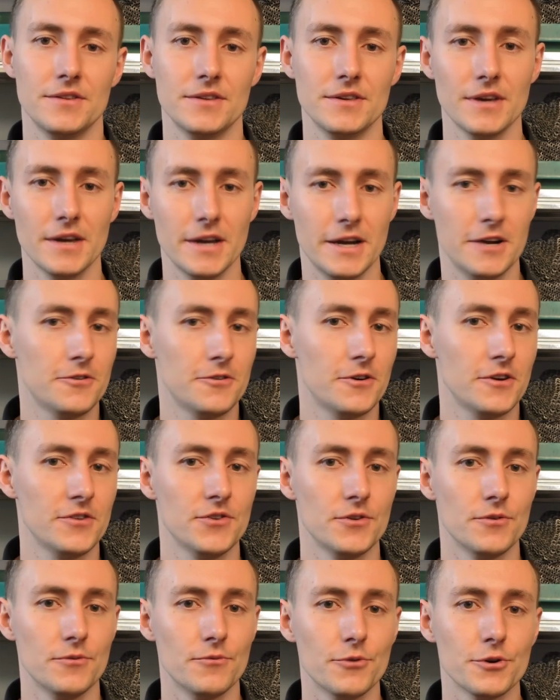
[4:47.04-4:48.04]
The
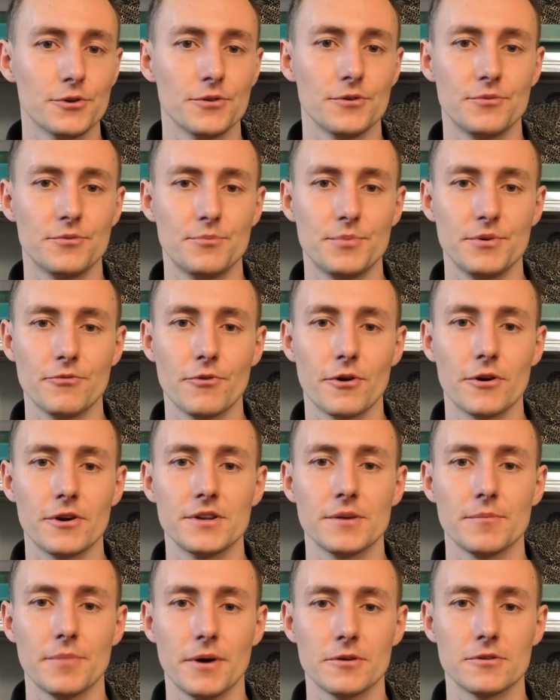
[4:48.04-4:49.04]
hairdresser wouldn't be
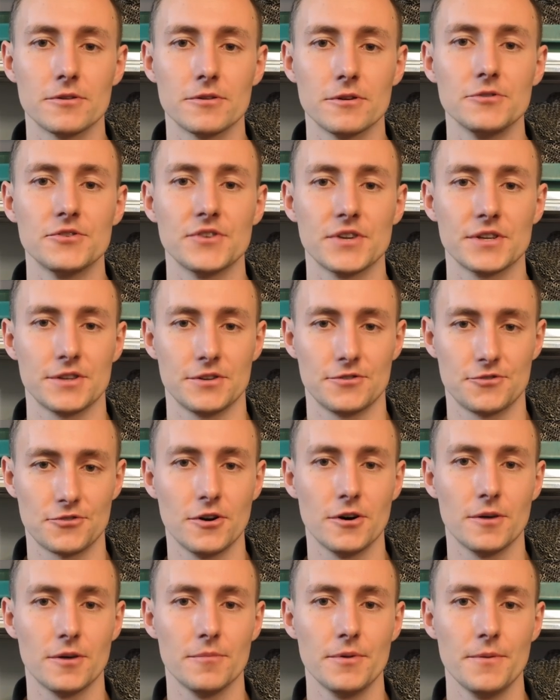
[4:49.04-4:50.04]
worried about losing their
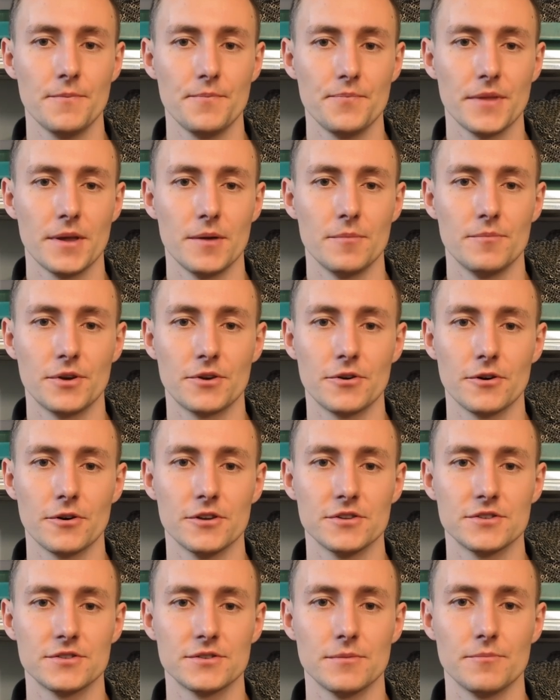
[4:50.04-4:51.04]
job,
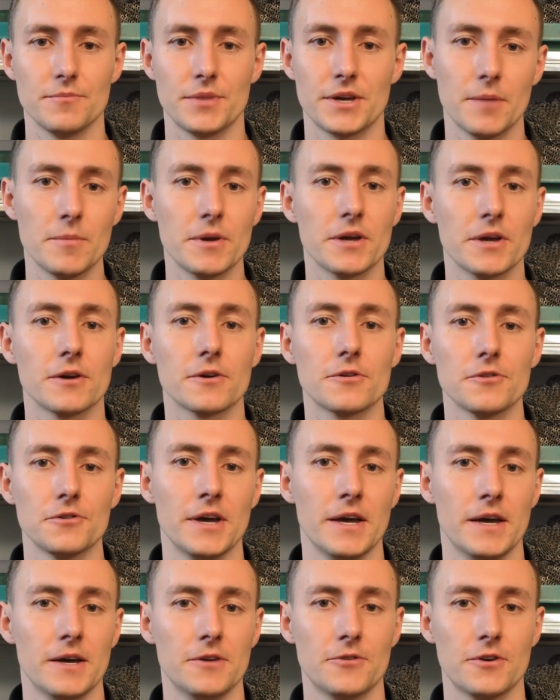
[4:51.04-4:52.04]
because becoming a good
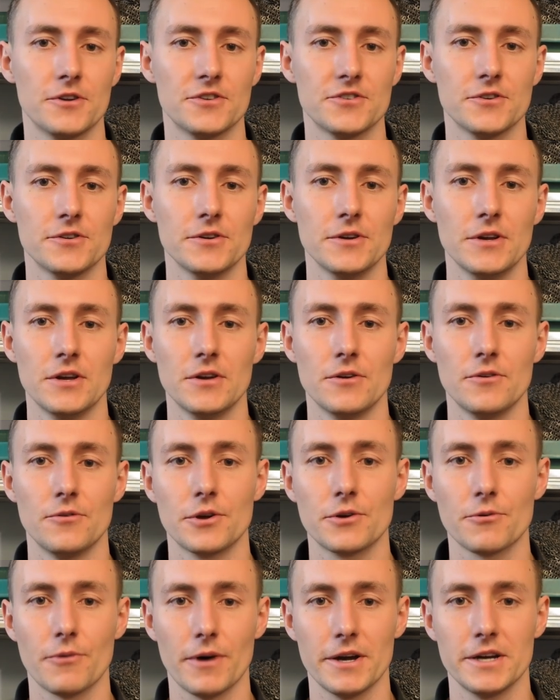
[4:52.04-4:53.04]
hairdresser
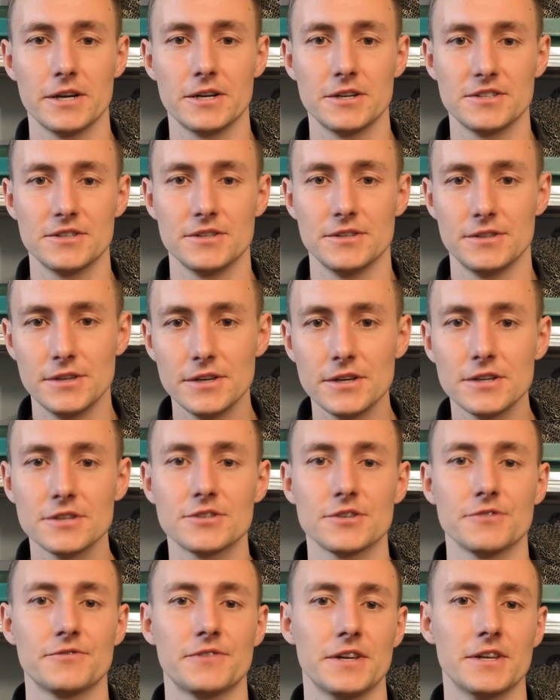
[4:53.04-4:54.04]
requires
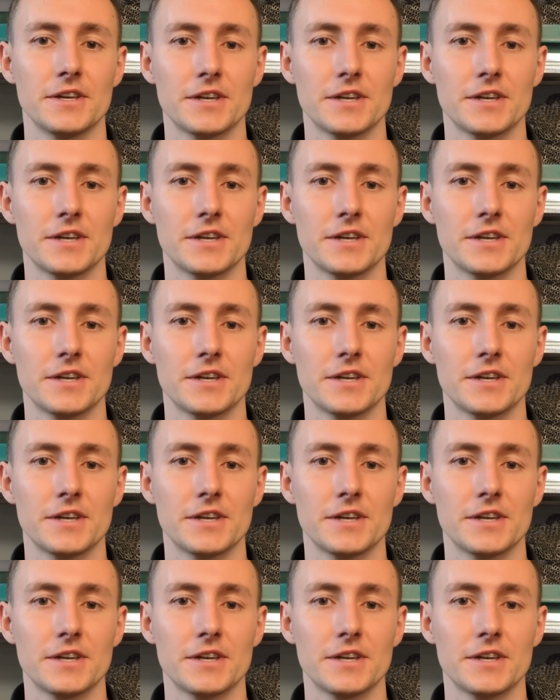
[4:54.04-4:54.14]
years of